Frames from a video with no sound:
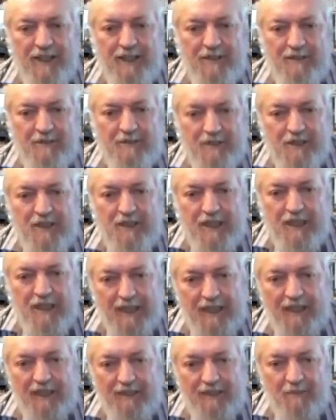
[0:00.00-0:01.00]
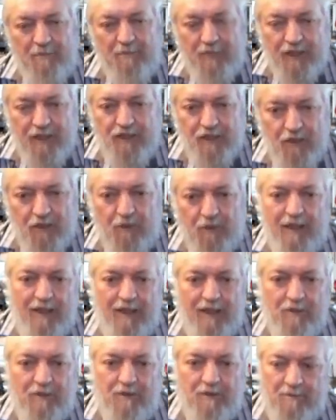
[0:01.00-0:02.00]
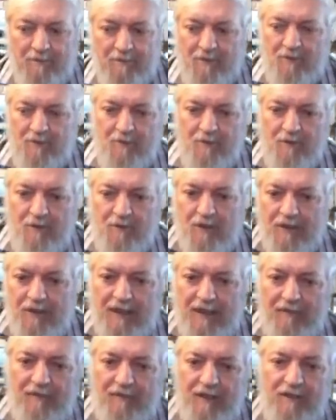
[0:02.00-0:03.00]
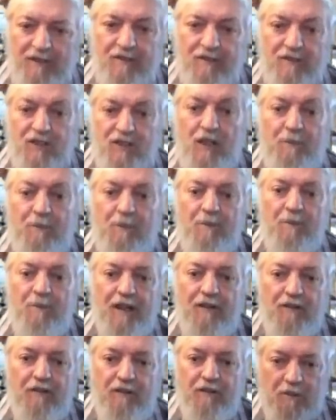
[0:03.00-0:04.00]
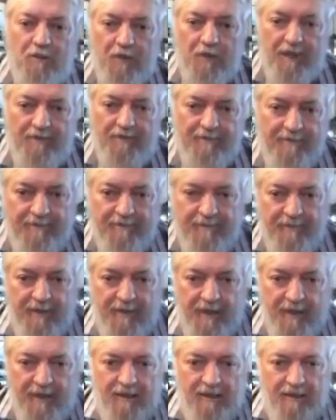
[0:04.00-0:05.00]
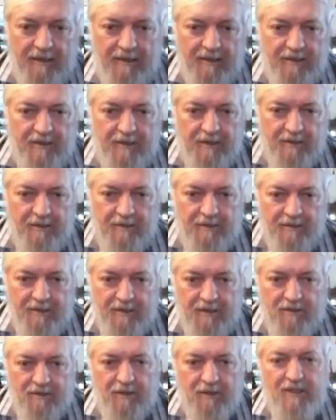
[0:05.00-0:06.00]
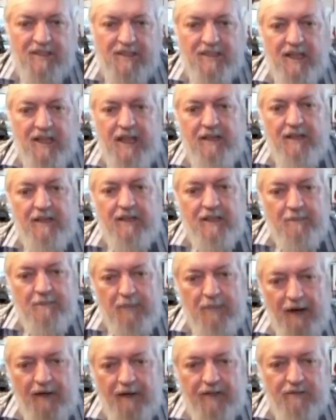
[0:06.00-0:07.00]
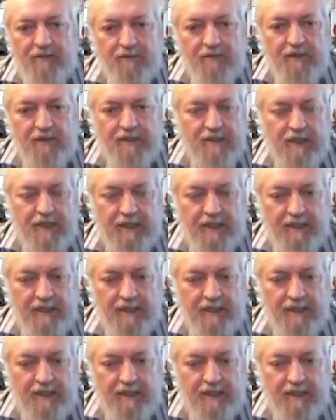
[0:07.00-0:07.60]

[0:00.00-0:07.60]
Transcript: to take out the bridge on the way, or to do a gunfight, to stop them going through that way. So it was not designed at their barracks or things like